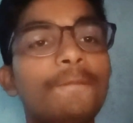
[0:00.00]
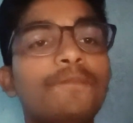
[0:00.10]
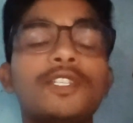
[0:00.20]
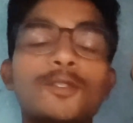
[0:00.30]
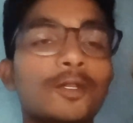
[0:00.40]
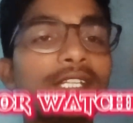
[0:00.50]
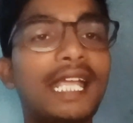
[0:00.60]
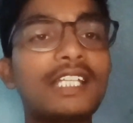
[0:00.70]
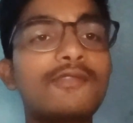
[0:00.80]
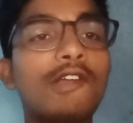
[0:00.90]
So thanks
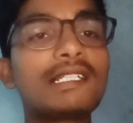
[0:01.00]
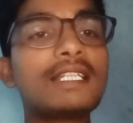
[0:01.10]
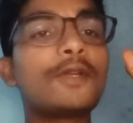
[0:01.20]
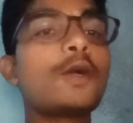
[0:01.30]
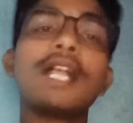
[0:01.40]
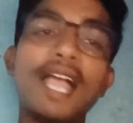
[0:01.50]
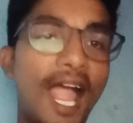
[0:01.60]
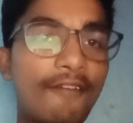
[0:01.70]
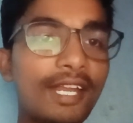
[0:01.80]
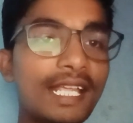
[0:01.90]
for watching this video.
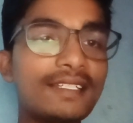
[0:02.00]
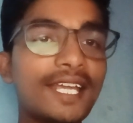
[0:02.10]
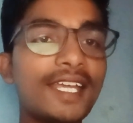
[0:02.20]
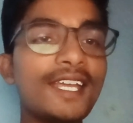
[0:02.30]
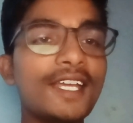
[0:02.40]
Have a nice day.